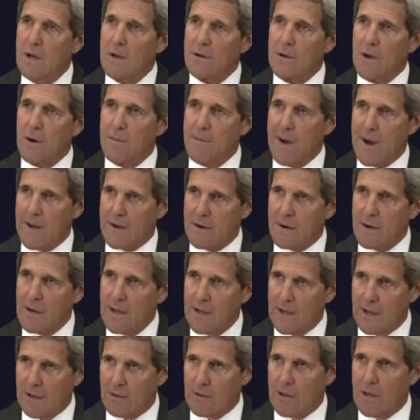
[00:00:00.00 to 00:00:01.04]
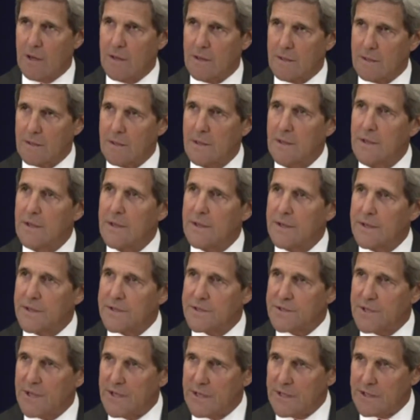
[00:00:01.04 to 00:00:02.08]
no matter how long it
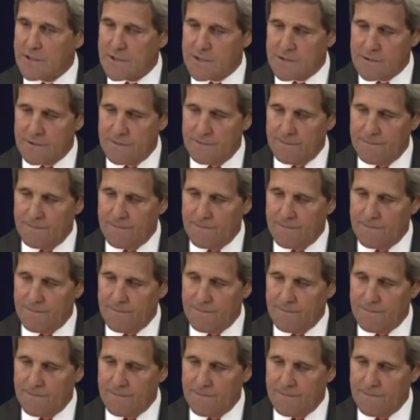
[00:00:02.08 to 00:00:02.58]
takes.